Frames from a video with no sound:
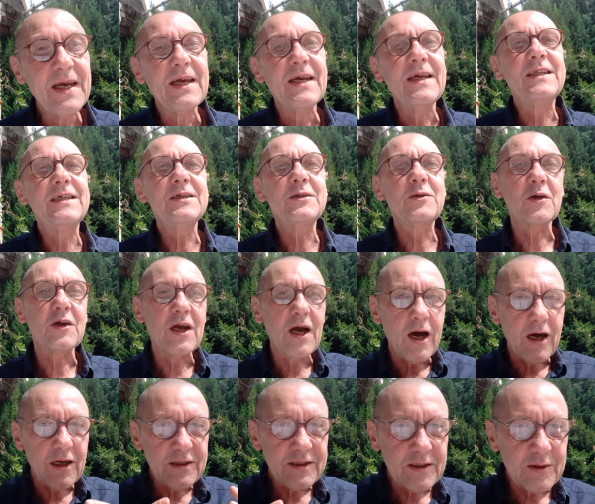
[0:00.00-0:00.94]
It is a
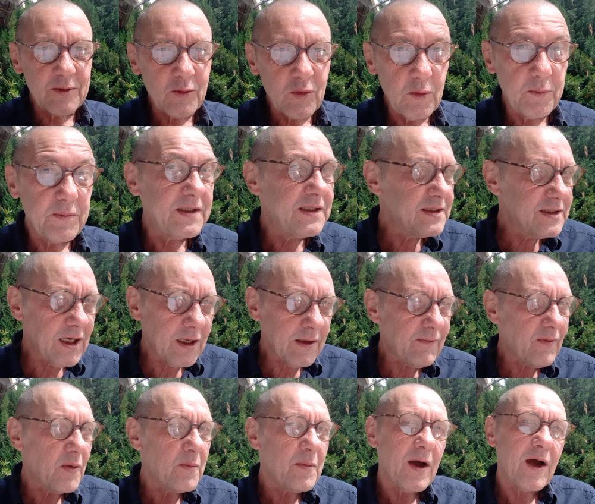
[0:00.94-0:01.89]
guardian group. It is not
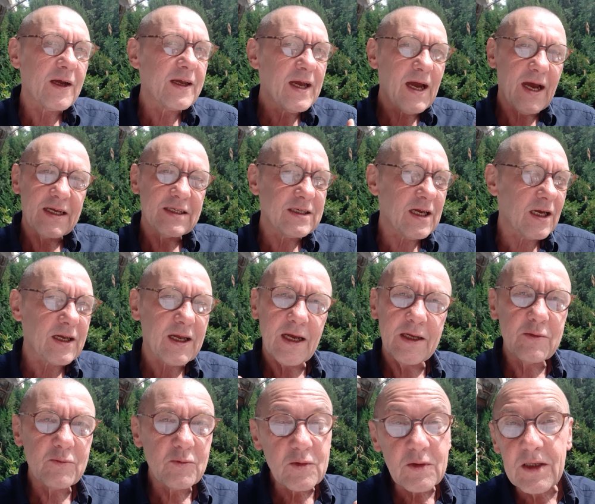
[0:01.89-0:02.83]
from our guides. Our
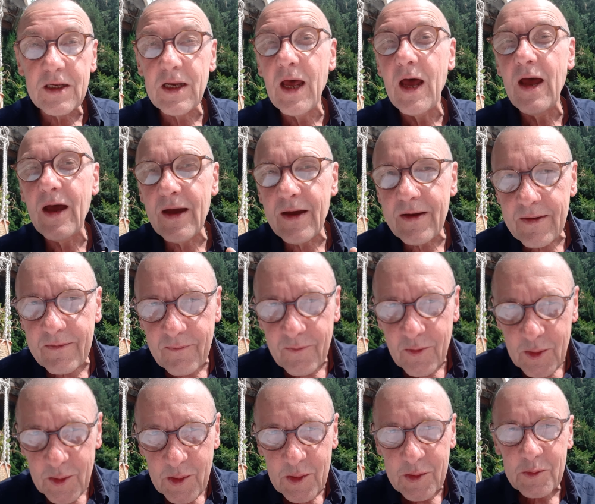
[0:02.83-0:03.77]
guides
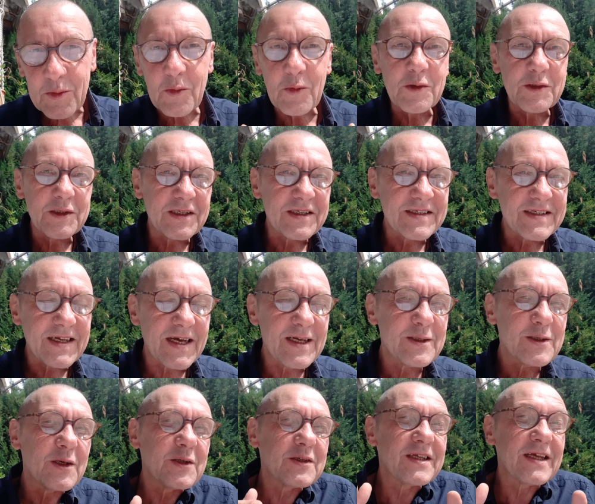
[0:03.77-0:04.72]
never
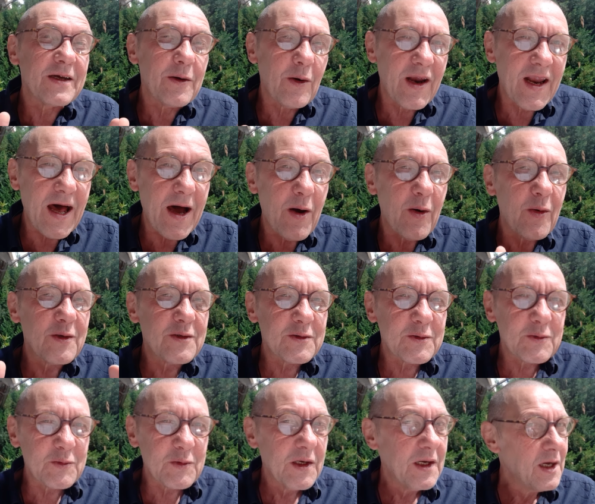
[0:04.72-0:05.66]
criticize us. They allow us
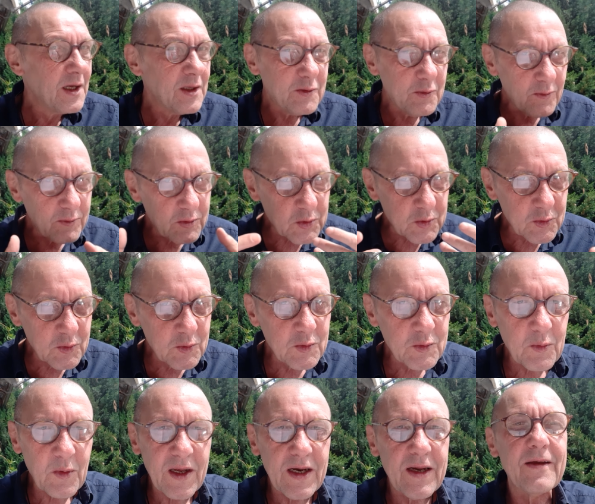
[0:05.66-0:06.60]
to
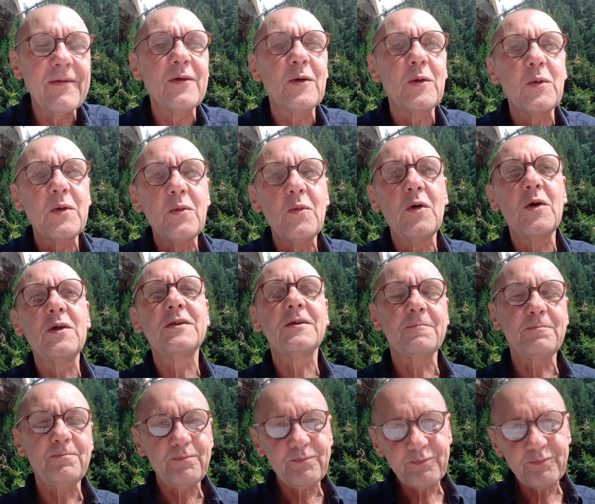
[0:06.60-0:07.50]
choose whatever we want.